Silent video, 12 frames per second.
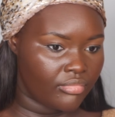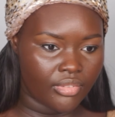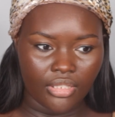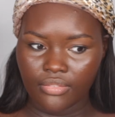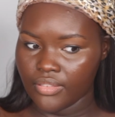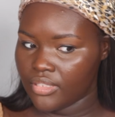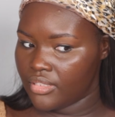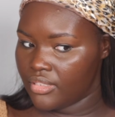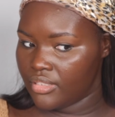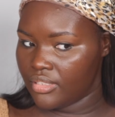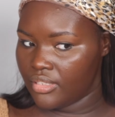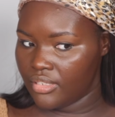if it
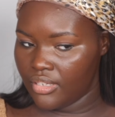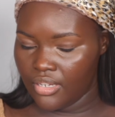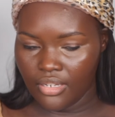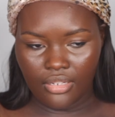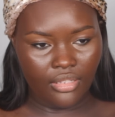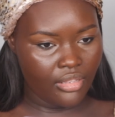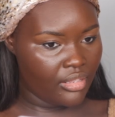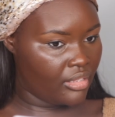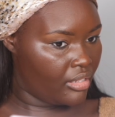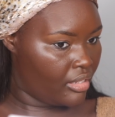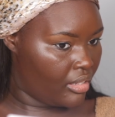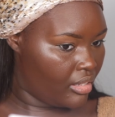did
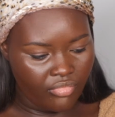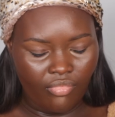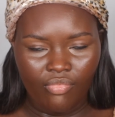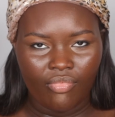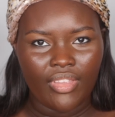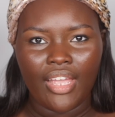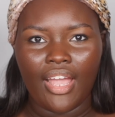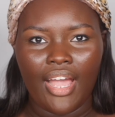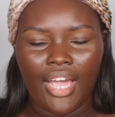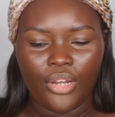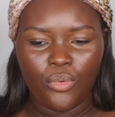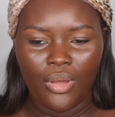anything.
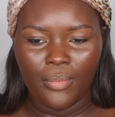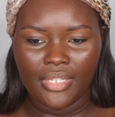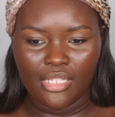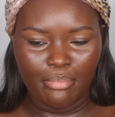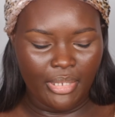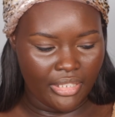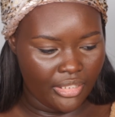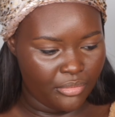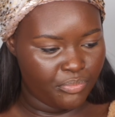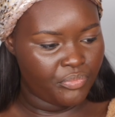I knew I wasn't bugging.